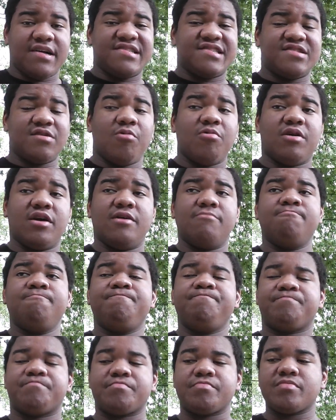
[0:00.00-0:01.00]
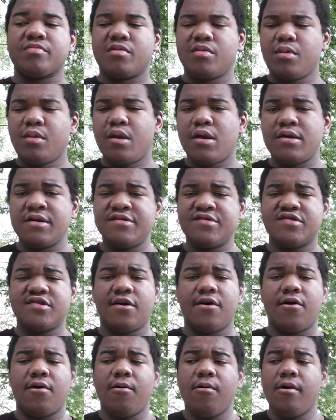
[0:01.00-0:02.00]
Soken.
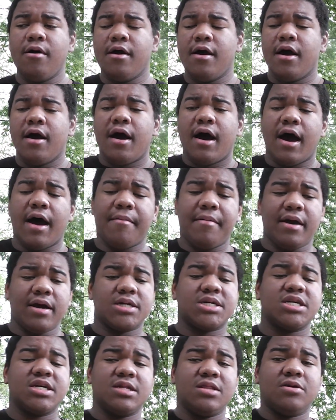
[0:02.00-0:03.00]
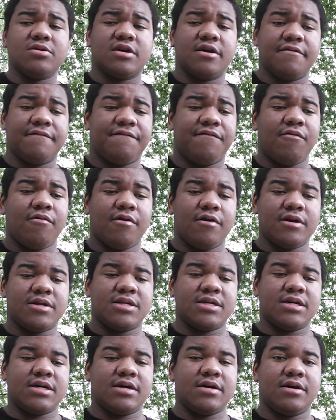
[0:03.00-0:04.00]
So I'm actually looking forward
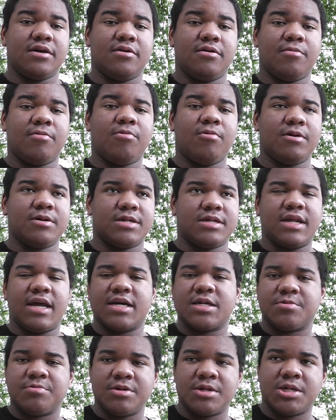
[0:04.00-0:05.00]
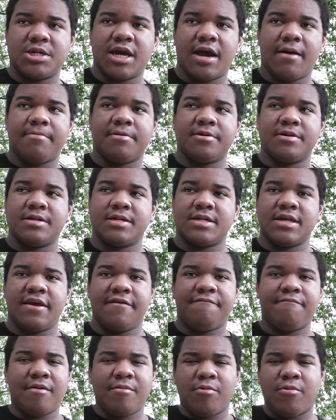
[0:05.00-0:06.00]
to, of course, next week's chapter to see
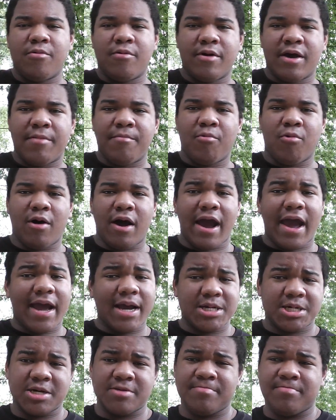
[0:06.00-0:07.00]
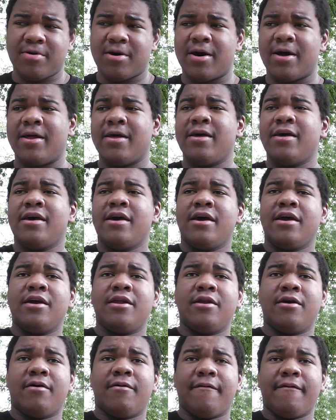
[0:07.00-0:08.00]
if maybe we'll get more action. But
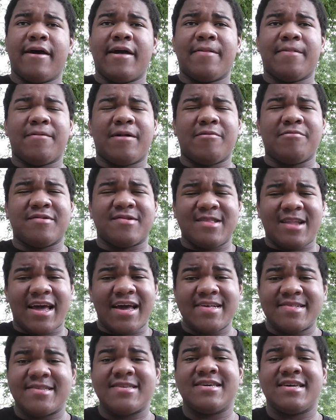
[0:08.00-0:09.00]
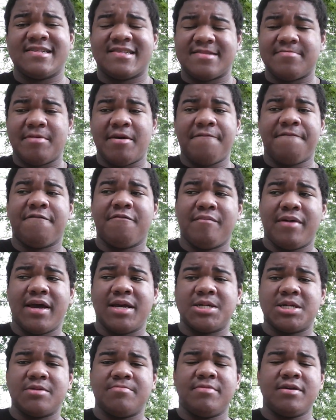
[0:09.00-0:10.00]
it was nice to get some
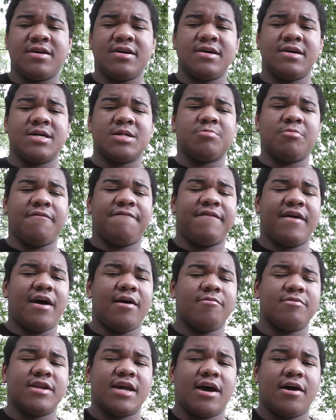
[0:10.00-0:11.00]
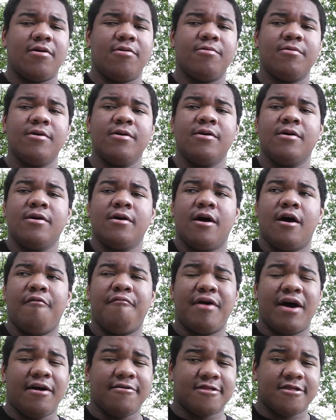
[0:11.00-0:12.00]
information, because we found out
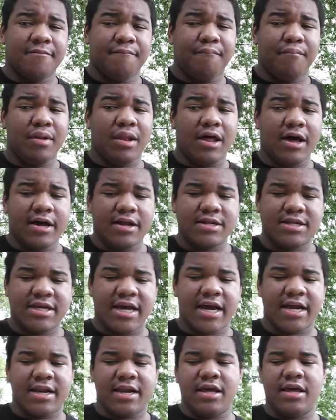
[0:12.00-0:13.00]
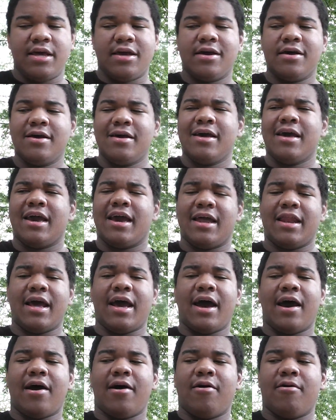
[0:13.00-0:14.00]
about the blood technique and
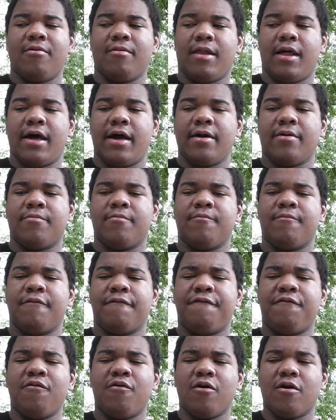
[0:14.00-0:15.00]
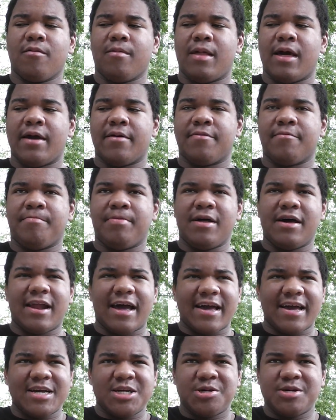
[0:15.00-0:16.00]
how, like, before, like, blood, I
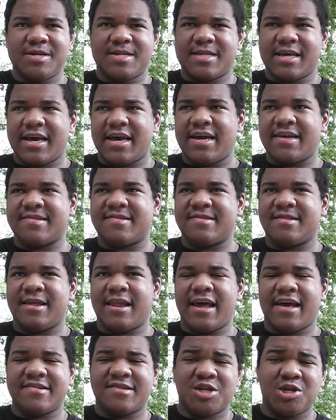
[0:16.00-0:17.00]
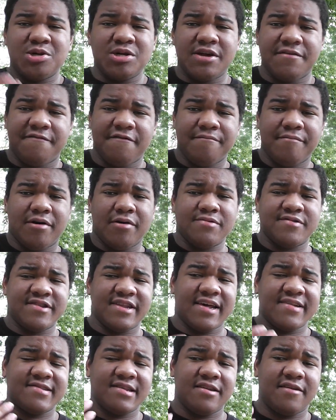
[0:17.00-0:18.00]
guess you could say, it has two different modes. It
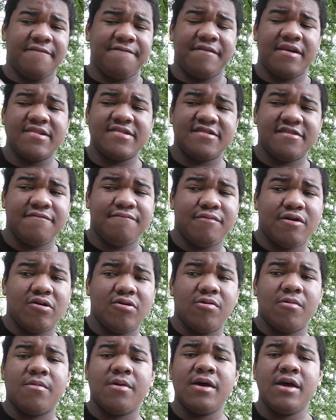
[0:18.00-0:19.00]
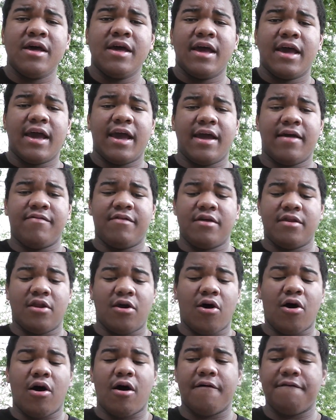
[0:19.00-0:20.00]
has the defensive mode and then the
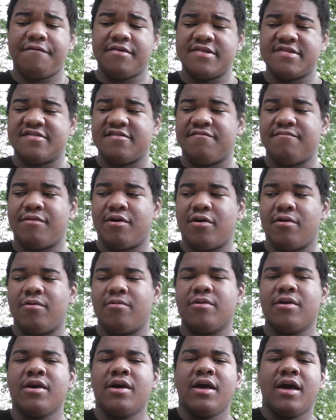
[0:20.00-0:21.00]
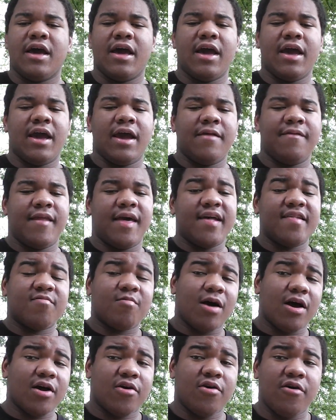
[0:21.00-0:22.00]
offensive mode. And that's
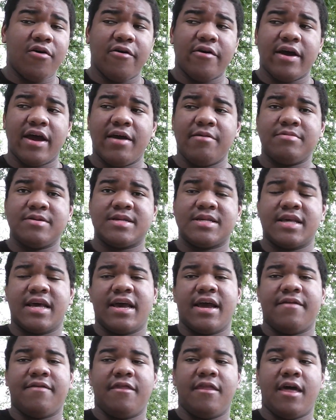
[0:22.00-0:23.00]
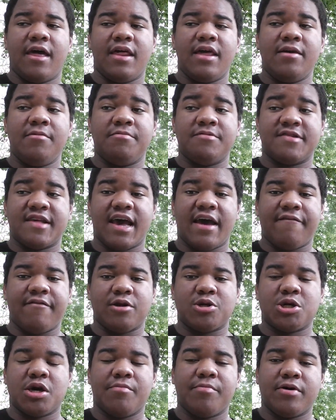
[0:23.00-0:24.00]
why Kurage was saying that he was having
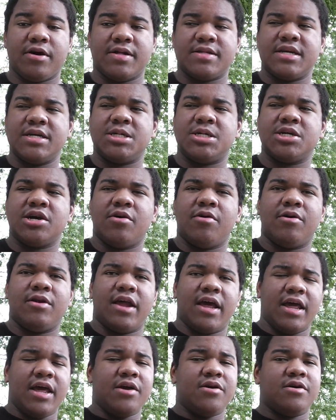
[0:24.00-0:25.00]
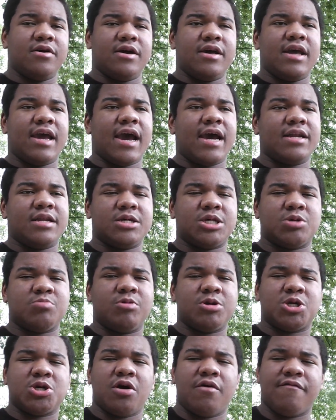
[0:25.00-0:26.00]
trouble against Ichigo, and that he had to
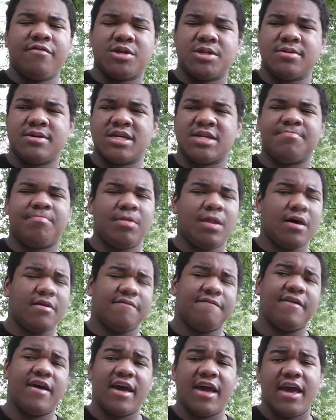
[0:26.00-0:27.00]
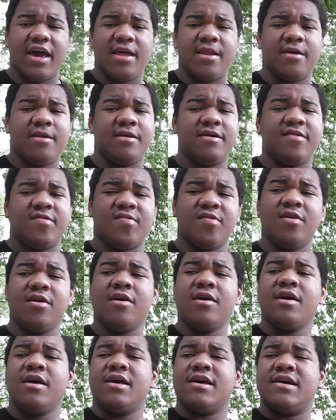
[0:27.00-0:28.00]
switch over to his blood vein and his
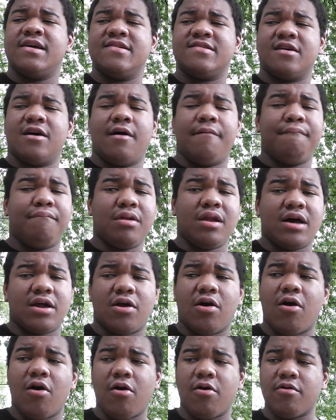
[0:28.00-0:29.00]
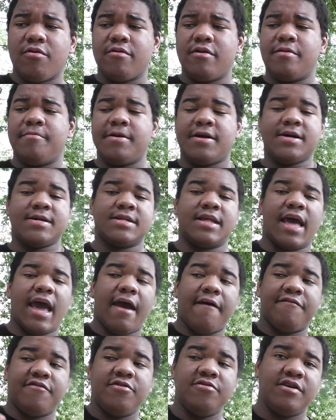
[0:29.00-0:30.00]
blood artery, because they
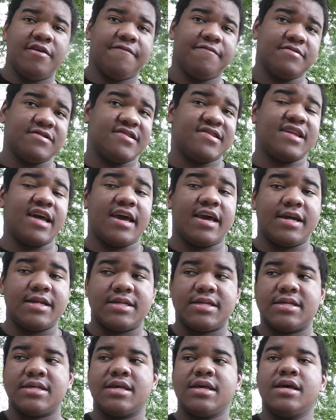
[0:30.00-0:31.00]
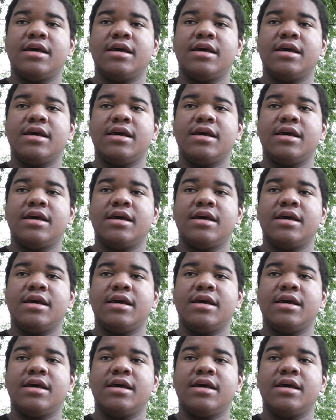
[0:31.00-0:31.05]
have two different states.